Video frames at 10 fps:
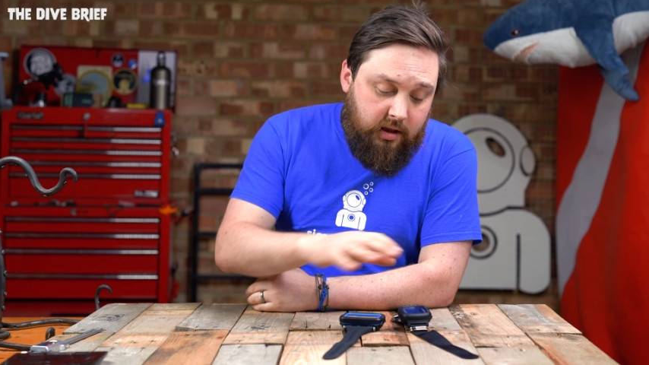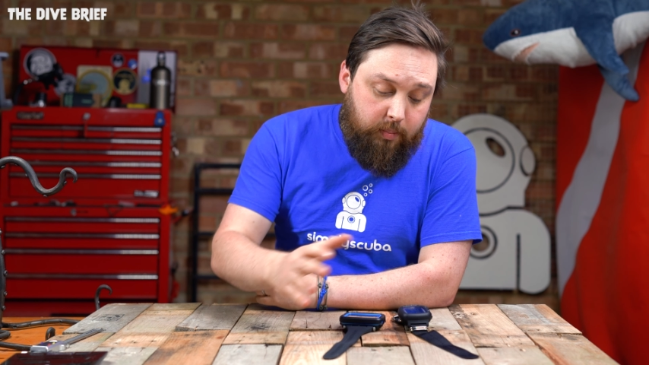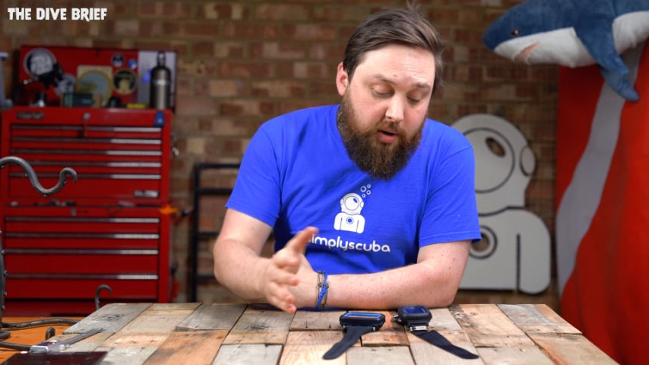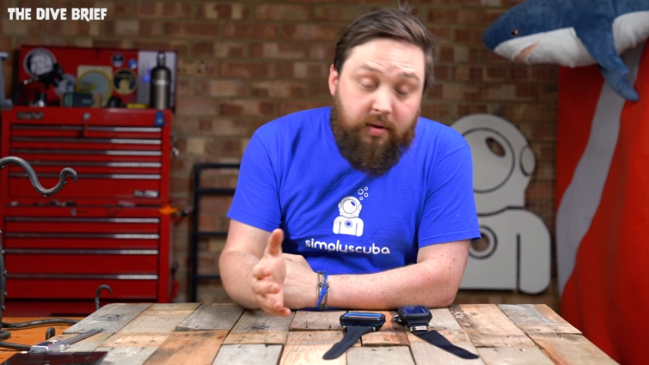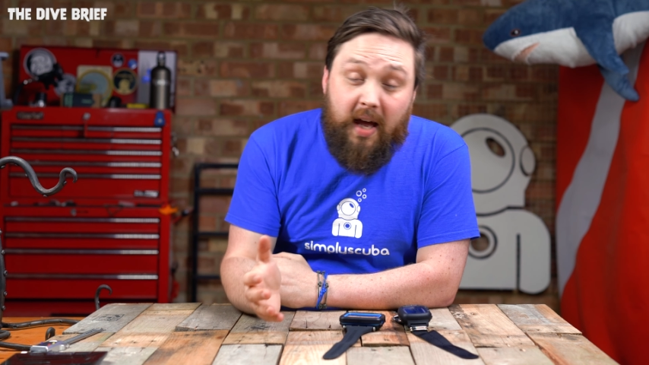They
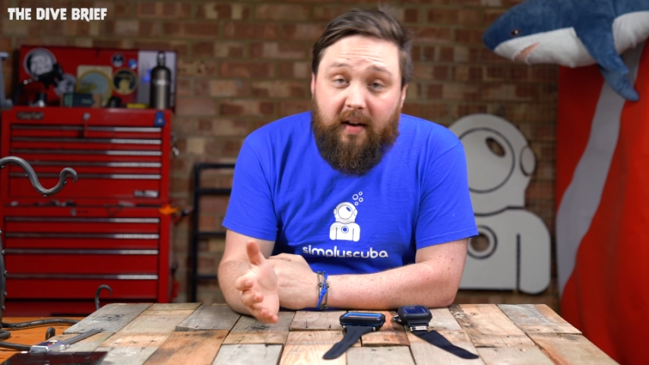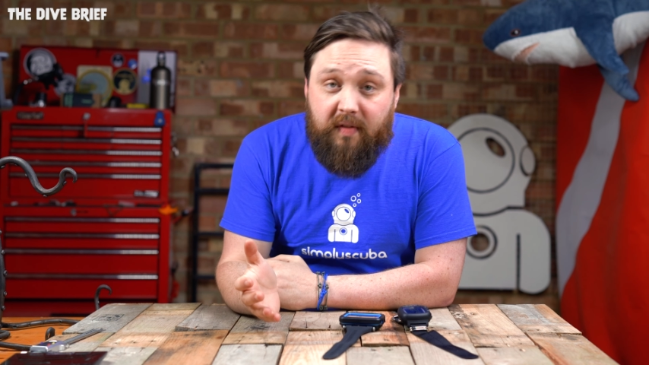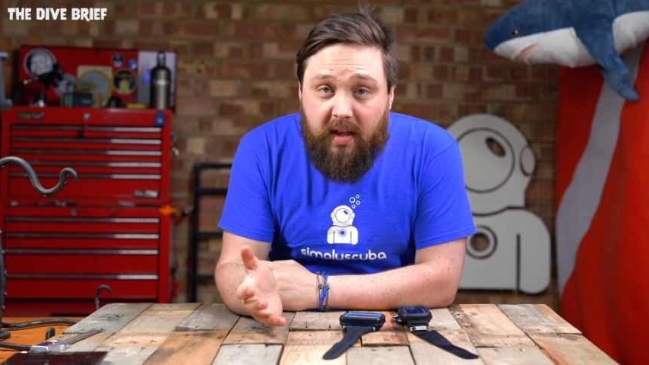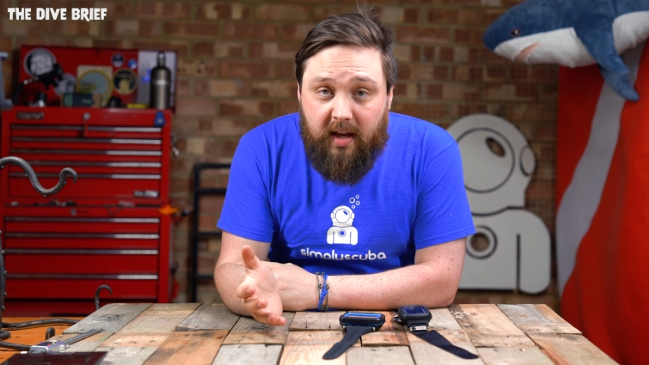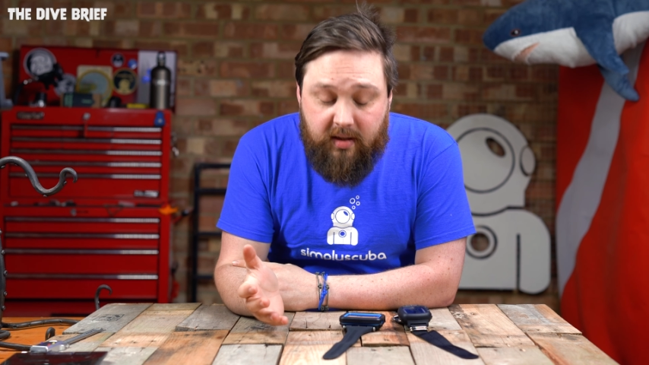both have
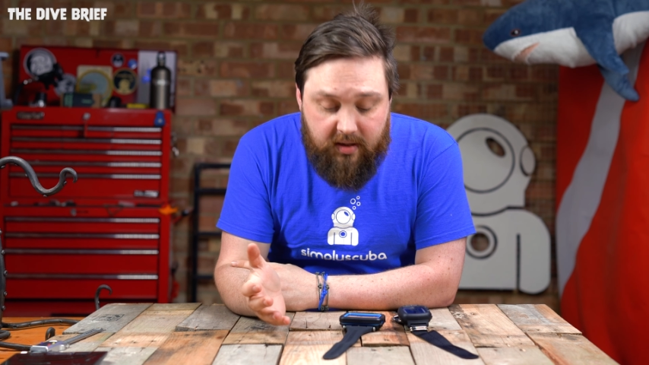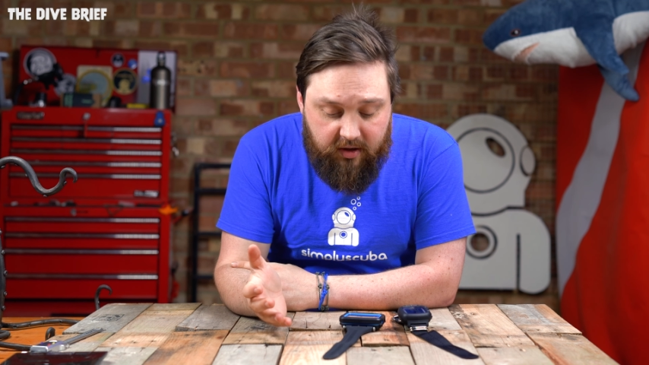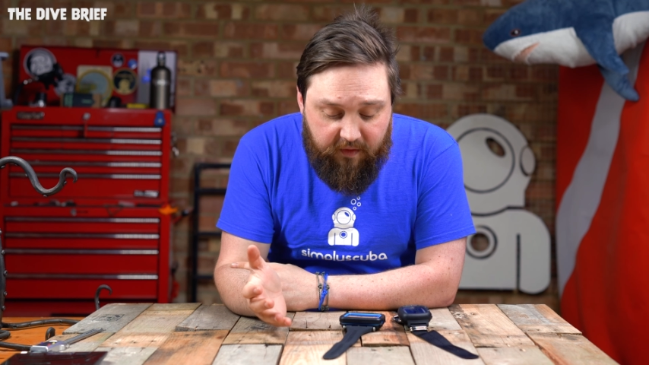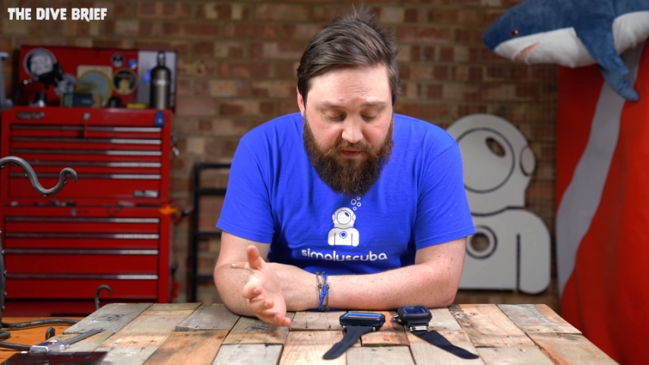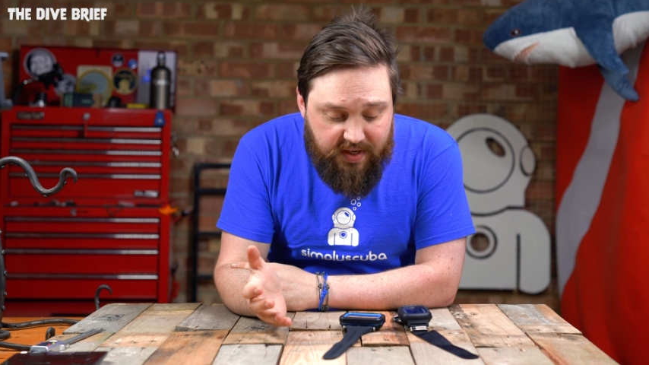their sort
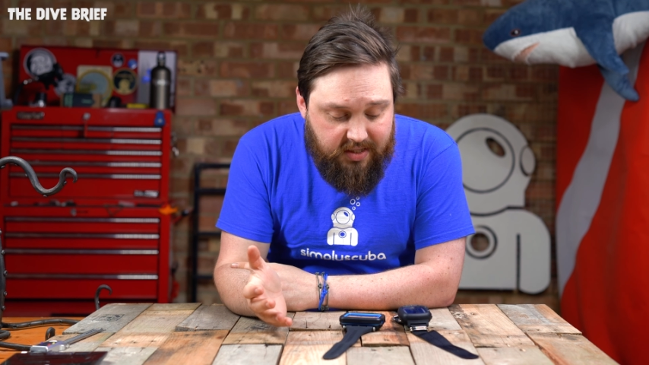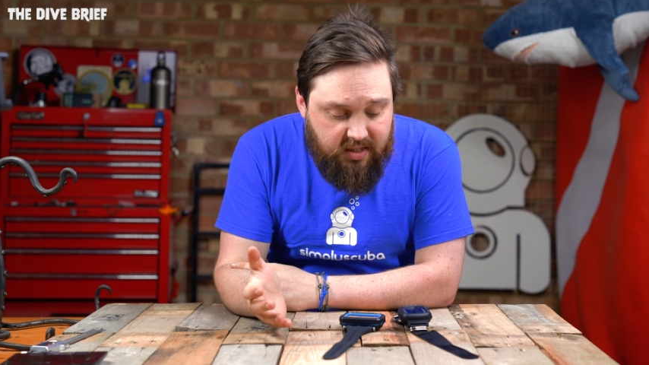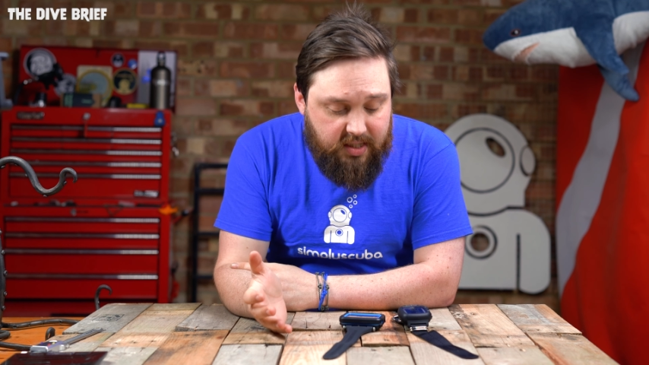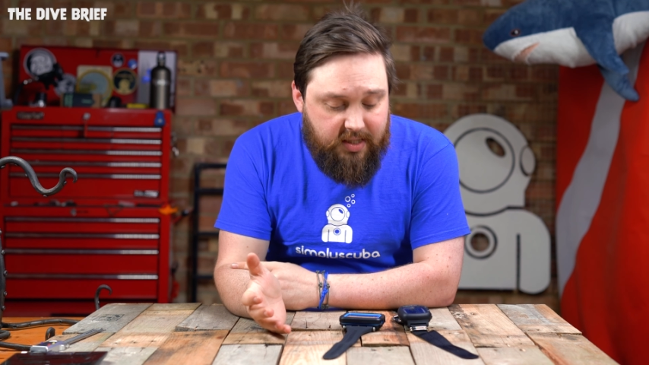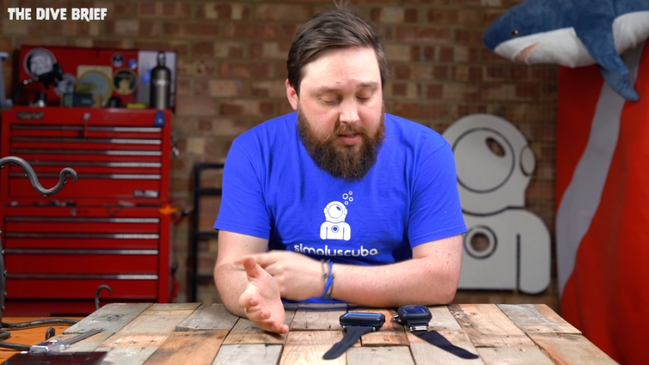of
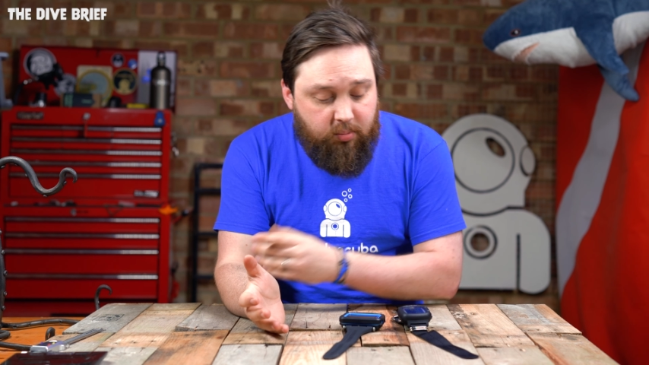features.